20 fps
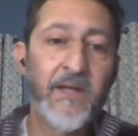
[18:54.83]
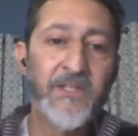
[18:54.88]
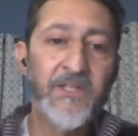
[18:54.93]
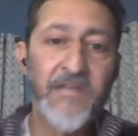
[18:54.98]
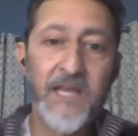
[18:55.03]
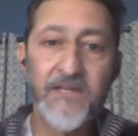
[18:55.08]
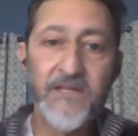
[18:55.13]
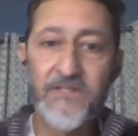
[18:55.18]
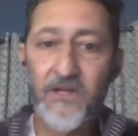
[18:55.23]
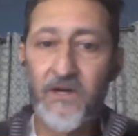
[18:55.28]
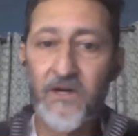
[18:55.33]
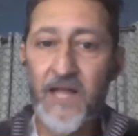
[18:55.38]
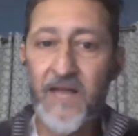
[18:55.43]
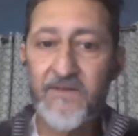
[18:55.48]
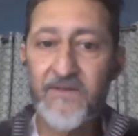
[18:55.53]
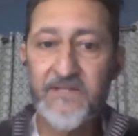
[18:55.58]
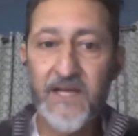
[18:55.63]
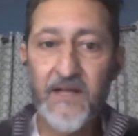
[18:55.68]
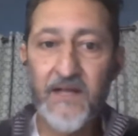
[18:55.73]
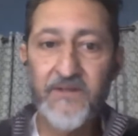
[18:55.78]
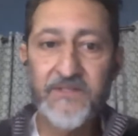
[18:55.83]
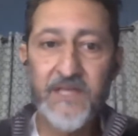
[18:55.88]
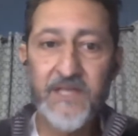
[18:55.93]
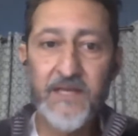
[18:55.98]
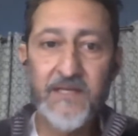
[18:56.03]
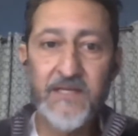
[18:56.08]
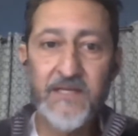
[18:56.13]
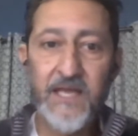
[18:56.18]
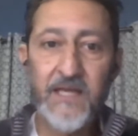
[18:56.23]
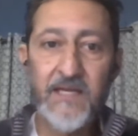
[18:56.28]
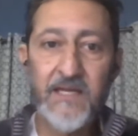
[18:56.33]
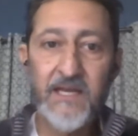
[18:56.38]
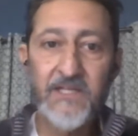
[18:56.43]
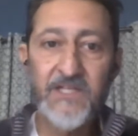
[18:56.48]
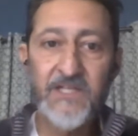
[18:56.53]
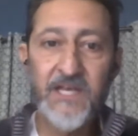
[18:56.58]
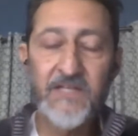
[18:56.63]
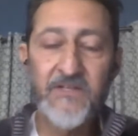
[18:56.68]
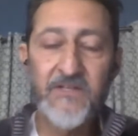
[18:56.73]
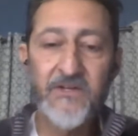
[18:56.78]
change their lifestyles and
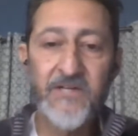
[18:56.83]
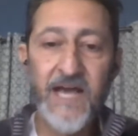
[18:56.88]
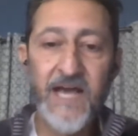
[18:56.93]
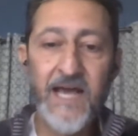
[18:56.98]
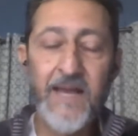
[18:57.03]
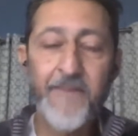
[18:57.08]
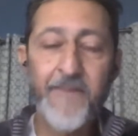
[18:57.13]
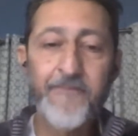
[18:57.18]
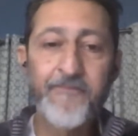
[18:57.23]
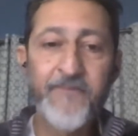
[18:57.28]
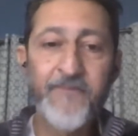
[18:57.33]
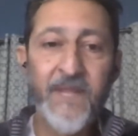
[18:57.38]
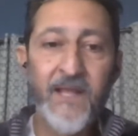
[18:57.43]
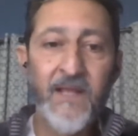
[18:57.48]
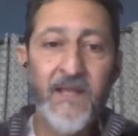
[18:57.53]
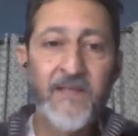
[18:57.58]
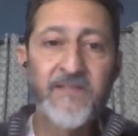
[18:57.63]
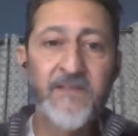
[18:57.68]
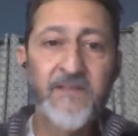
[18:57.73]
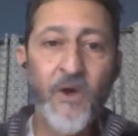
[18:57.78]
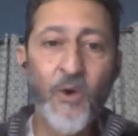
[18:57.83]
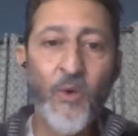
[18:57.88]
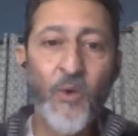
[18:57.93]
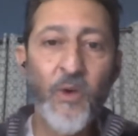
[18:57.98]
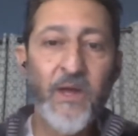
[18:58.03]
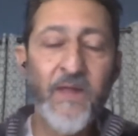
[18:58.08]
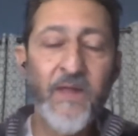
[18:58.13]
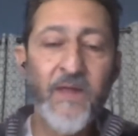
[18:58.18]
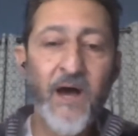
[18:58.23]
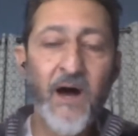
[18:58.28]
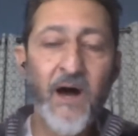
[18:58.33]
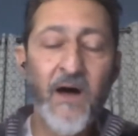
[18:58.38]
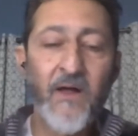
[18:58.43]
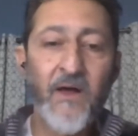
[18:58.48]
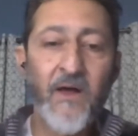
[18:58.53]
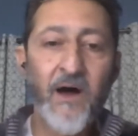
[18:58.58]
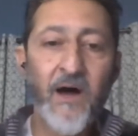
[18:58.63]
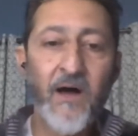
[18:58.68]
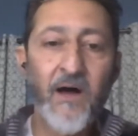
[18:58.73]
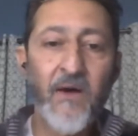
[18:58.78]
change their diet. So
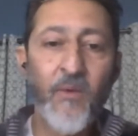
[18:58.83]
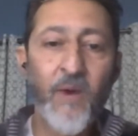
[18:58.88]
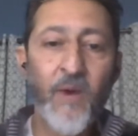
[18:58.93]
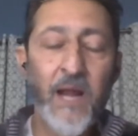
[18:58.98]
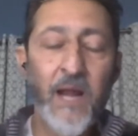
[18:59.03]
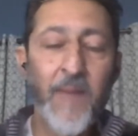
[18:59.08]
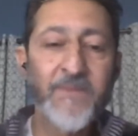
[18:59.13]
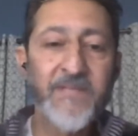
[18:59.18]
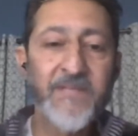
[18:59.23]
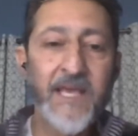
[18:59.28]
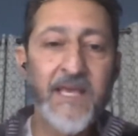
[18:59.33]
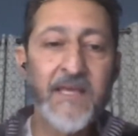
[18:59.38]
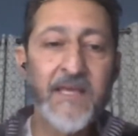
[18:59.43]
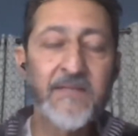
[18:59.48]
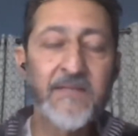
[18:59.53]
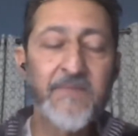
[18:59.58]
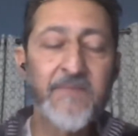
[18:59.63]
what I'm saying is